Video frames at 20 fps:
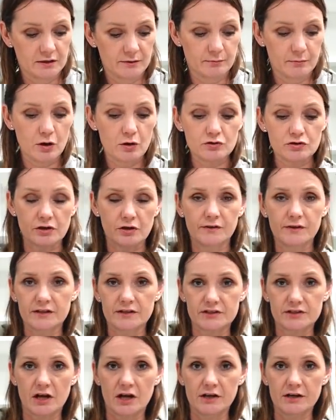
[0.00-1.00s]
moulds on their
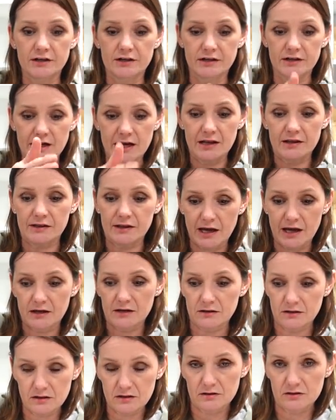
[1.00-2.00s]
side and get that
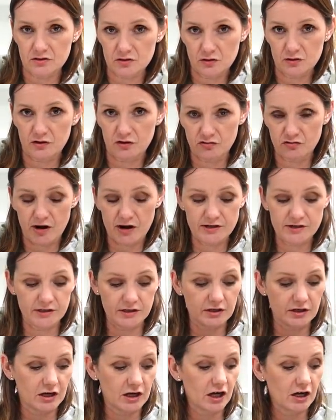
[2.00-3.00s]
sort of
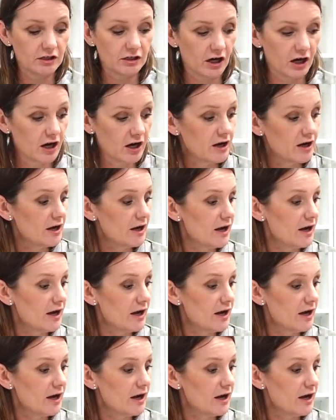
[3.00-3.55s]
gradient colour.